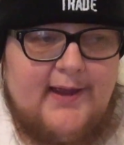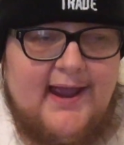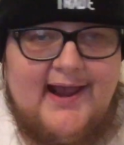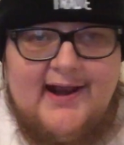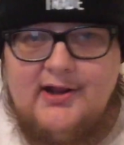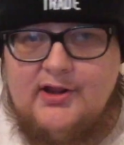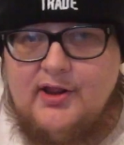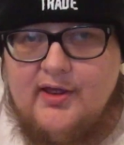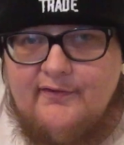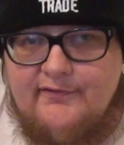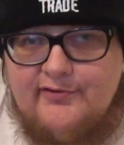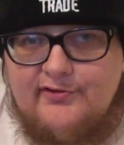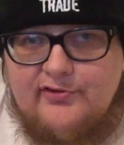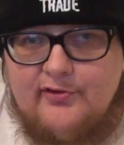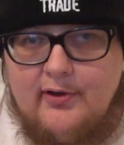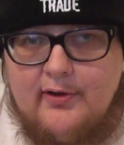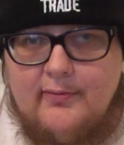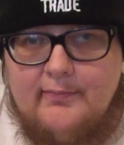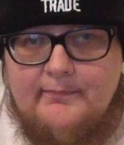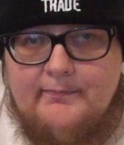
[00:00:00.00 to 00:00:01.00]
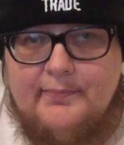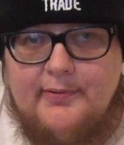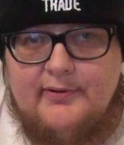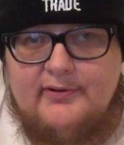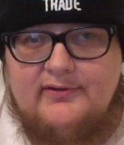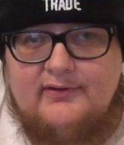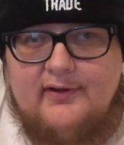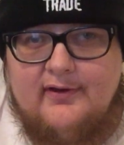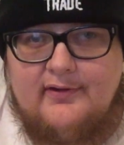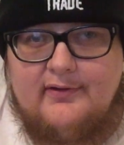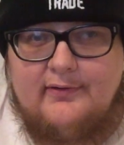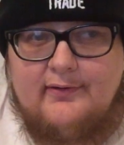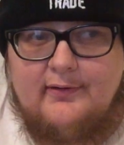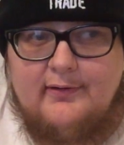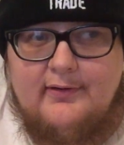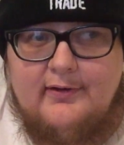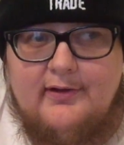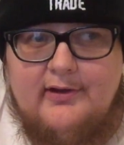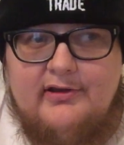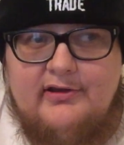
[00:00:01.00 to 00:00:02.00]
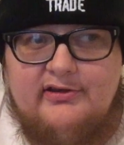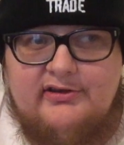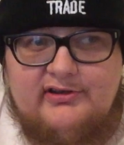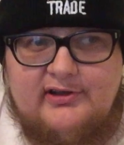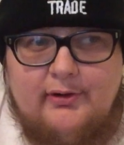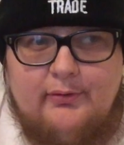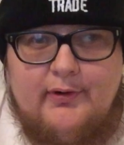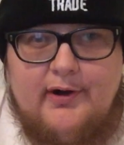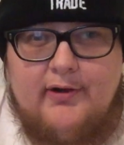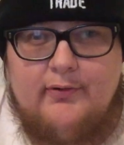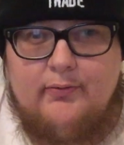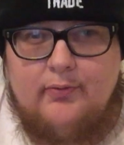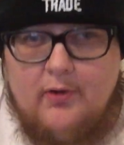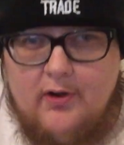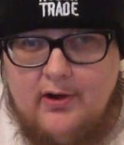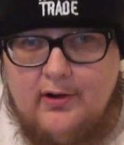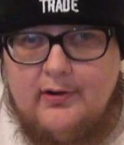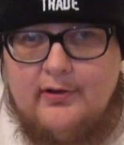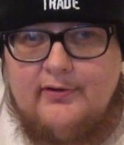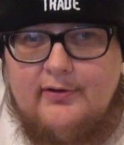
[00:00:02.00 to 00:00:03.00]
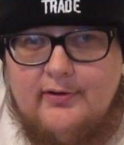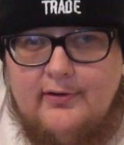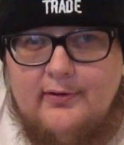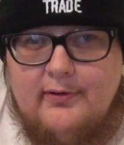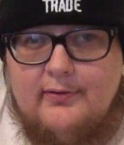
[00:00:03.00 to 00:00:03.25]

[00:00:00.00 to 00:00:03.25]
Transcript: kind of love song, but done still in a rock